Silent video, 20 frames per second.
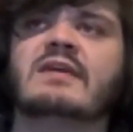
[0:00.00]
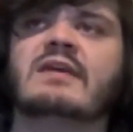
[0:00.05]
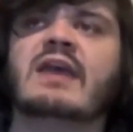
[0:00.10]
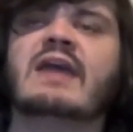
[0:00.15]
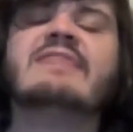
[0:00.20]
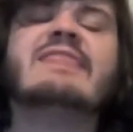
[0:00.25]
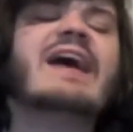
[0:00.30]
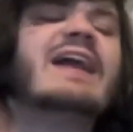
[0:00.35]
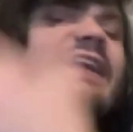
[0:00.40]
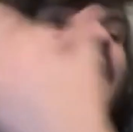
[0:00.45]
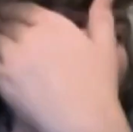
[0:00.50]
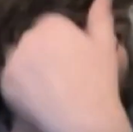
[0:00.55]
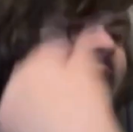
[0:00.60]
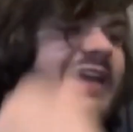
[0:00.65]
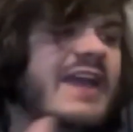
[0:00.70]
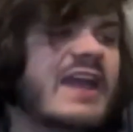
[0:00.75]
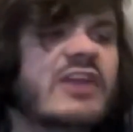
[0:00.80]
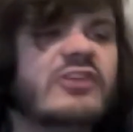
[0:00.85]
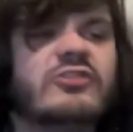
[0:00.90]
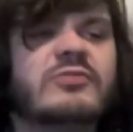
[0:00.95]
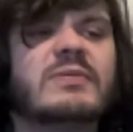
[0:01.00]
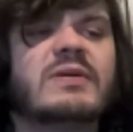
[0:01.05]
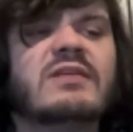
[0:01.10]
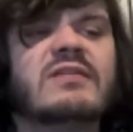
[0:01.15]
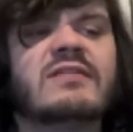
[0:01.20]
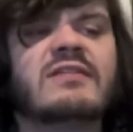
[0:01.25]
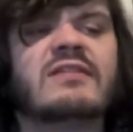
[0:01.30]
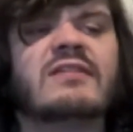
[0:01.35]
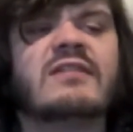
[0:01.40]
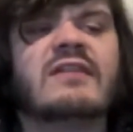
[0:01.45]
And that
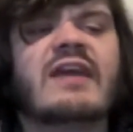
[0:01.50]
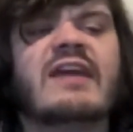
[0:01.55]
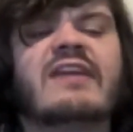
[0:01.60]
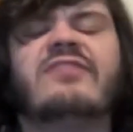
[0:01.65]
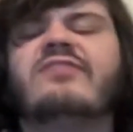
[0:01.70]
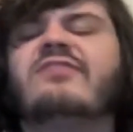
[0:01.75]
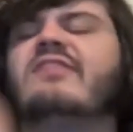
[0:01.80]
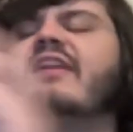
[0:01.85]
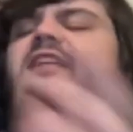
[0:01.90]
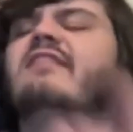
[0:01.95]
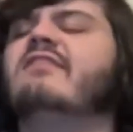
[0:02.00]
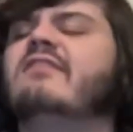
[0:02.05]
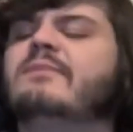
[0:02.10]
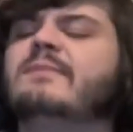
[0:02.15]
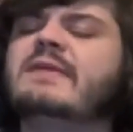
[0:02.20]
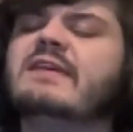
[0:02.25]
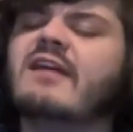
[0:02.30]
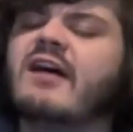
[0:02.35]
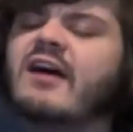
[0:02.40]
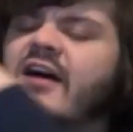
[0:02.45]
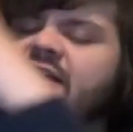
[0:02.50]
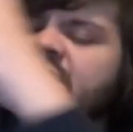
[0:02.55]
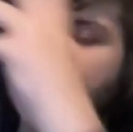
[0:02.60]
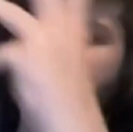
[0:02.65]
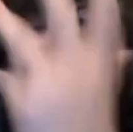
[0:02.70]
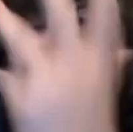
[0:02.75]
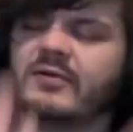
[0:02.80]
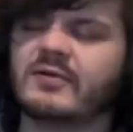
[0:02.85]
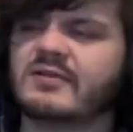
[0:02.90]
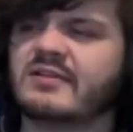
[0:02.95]
engagement extends beyond the
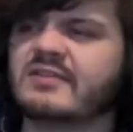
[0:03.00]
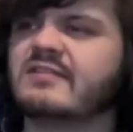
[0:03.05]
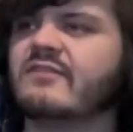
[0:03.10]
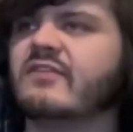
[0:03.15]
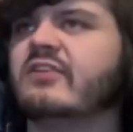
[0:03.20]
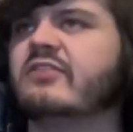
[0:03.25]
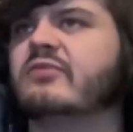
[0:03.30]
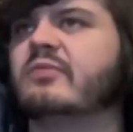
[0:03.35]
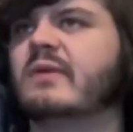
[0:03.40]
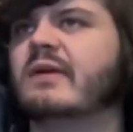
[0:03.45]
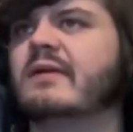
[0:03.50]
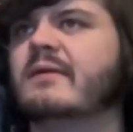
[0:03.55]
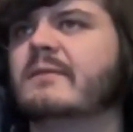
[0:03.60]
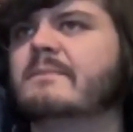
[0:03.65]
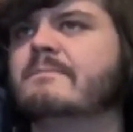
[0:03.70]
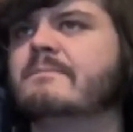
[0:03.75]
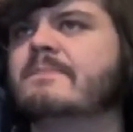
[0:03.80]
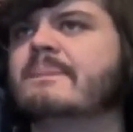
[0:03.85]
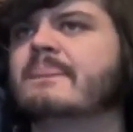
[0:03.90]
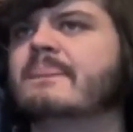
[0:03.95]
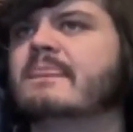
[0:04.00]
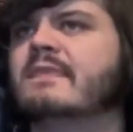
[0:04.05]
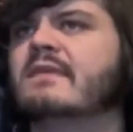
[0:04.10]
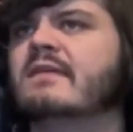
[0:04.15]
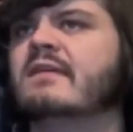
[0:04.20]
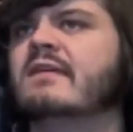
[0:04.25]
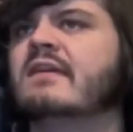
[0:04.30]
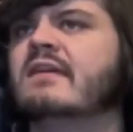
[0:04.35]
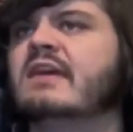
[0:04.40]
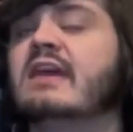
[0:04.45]
borders of Israel.
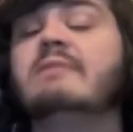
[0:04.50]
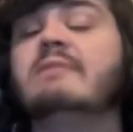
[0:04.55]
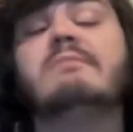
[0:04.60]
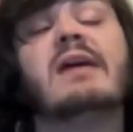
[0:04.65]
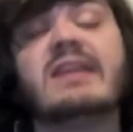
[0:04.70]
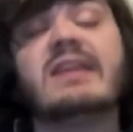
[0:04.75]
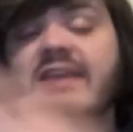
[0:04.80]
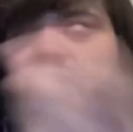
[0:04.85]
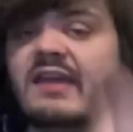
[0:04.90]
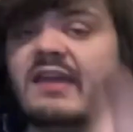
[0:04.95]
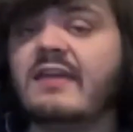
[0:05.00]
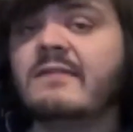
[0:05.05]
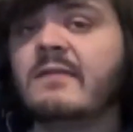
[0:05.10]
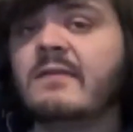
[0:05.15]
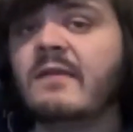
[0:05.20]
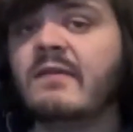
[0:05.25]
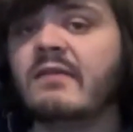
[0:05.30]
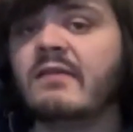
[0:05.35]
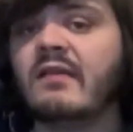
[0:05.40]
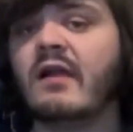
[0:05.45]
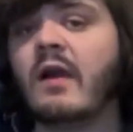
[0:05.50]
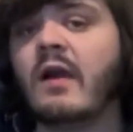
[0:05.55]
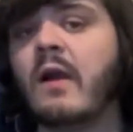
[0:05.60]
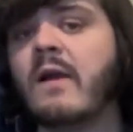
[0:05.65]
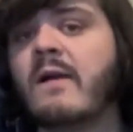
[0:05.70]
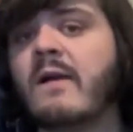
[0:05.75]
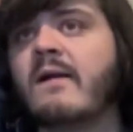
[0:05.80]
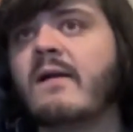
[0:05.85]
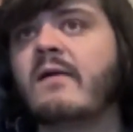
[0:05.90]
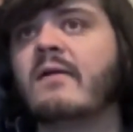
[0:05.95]
In many cases,
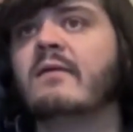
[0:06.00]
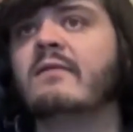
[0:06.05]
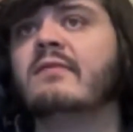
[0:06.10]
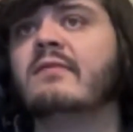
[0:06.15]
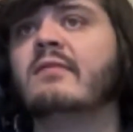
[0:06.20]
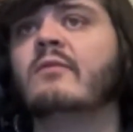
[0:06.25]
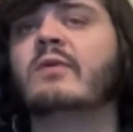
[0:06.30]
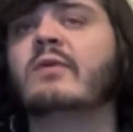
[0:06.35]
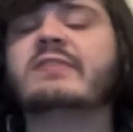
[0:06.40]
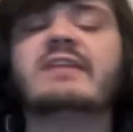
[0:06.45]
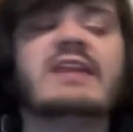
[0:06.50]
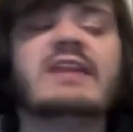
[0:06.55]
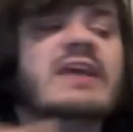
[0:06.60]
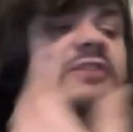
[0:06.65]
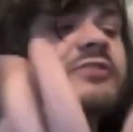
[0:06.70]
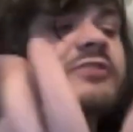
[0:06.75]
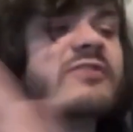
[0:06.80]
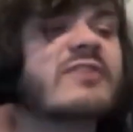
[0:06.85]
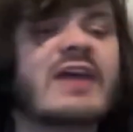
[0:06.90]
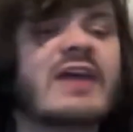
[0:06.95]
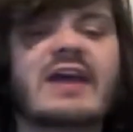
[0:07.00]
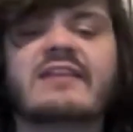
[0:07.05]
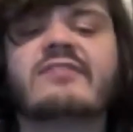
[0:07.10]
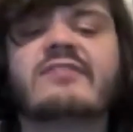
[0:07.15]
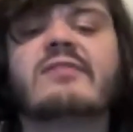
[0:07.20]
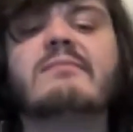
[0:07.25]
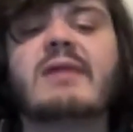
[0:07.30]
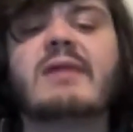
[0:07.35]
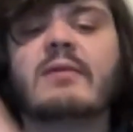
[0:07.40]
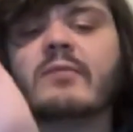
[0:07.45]
what the nations had is
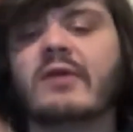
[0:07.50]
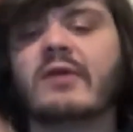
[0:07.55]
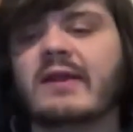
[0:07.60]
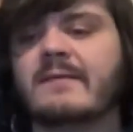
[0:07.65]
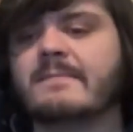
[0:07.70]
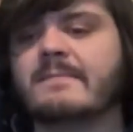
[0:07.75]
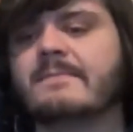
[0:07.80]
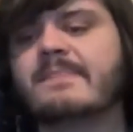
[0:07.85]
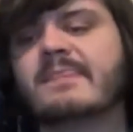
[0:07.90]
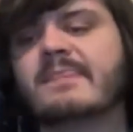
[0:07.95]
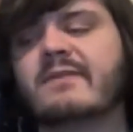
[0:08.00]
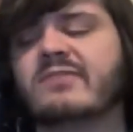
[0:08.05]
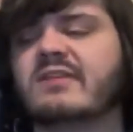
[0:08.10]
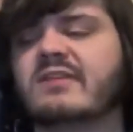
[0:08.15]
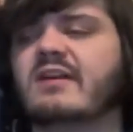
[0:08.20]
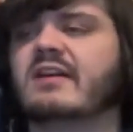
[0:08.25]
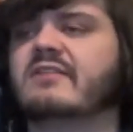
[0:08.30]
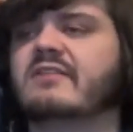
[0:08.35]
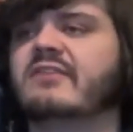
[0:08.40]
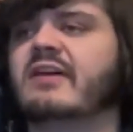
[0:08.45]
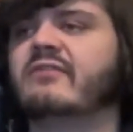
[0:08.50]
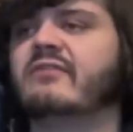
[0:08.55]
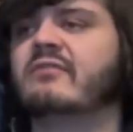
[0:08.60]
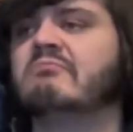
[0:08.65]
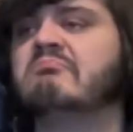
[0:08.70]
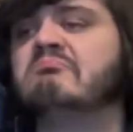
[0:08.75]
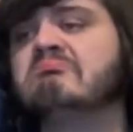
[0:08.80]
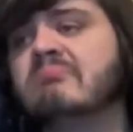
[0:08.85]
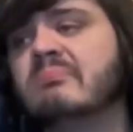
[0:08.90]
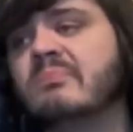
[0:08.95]
a memory of the God of
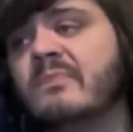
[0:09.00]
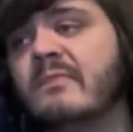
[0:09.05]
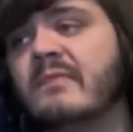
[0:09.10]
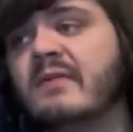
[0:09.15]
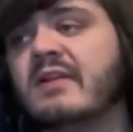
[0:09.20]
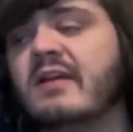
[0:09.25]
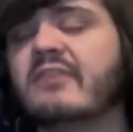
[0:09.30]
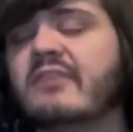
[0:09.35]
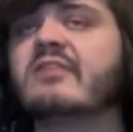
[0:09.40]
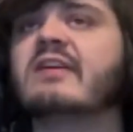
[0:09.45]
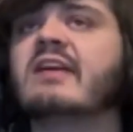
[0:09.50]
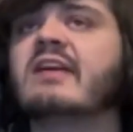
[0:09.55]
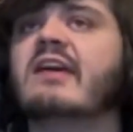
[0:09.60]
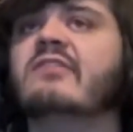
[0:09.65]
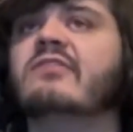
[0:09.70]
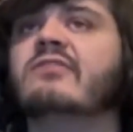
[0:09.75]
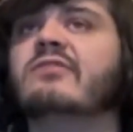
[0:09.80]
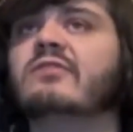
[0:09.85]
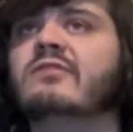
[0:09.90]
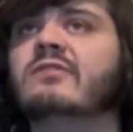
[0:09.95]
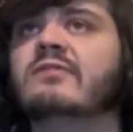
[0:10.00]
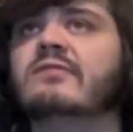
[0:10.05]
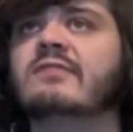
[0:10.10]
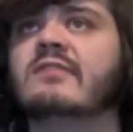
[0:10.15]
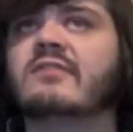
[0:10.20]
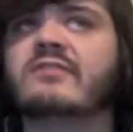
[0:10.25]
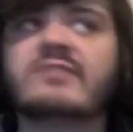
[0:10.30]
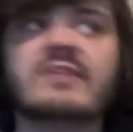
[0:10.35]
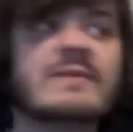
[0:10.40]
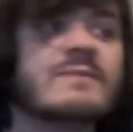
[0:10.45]
heaven. In other cases,
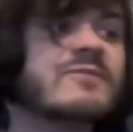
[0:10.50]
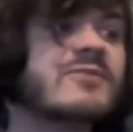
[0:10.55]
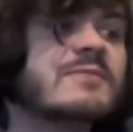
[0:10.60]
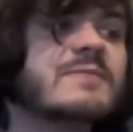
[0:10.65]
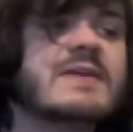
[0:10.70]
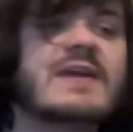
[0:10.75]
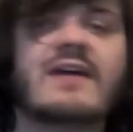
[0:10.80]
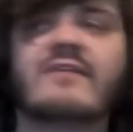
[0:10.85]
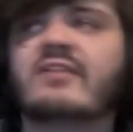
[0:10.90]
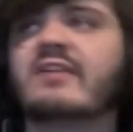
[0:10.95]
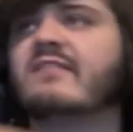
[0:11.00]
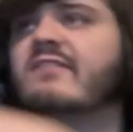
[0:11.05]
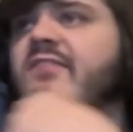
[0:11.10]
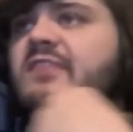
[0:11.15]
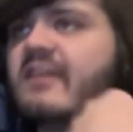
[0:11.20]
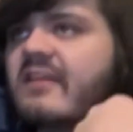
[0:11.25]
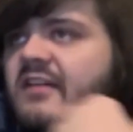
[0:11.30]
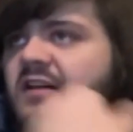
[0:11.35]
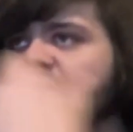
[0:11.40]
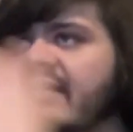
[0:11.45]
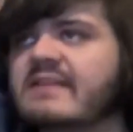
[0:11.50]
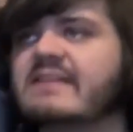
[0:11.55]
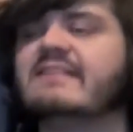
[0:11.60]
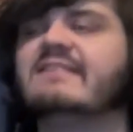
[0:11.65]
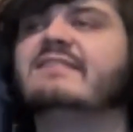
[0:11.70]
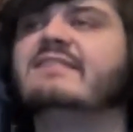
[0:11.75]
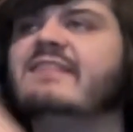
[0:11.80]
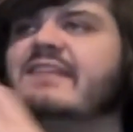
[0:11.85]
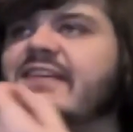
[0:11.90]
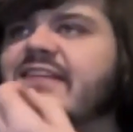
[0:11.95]
there seems to be evidence that God
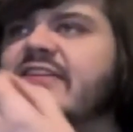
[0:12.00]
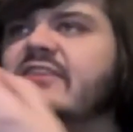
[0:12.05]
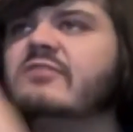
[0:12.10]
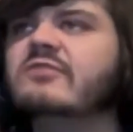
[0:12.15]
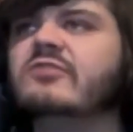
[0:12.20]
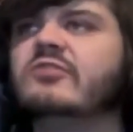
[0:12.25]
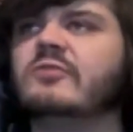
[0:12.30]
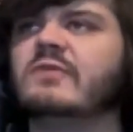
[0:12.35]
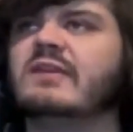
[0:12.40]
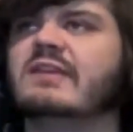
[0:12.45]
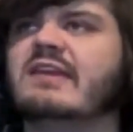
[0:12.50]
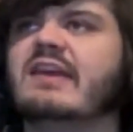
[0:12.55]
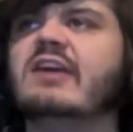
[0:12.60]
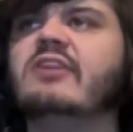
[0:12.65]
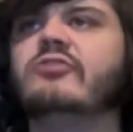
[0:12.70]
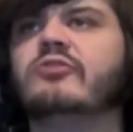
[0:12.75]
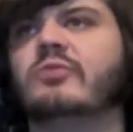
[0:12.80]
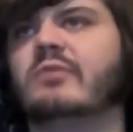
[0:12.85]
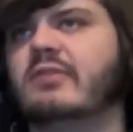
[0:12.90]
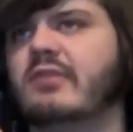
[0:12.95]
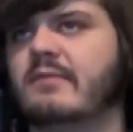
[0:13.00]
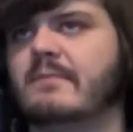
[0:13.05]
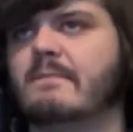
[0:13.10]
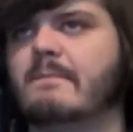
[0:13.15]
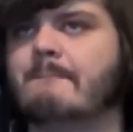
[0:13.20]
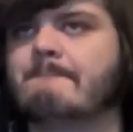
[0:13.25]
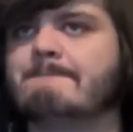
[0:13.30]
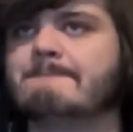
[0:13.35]
continued to engage with them.